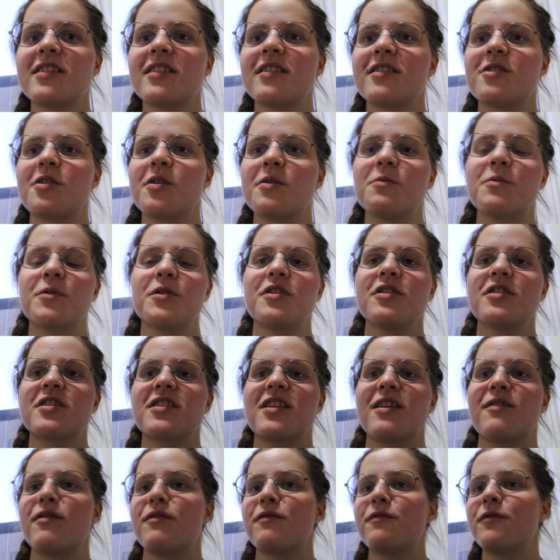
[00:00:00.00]
So it would just
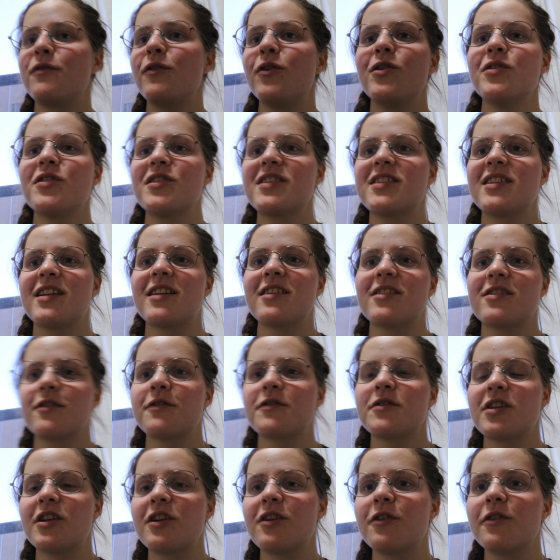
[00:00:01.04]
give a false sense of
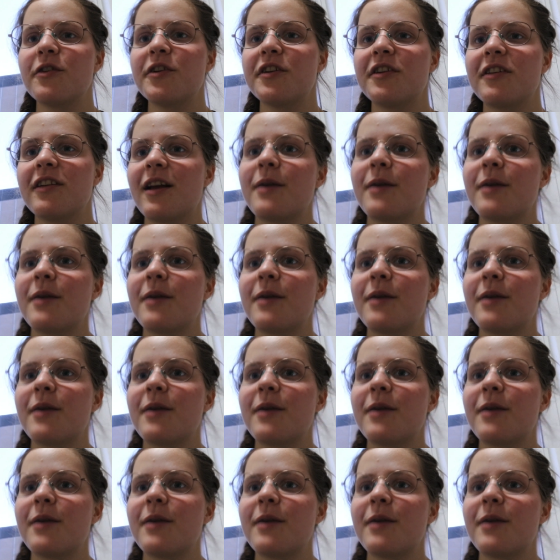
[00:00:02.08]
security.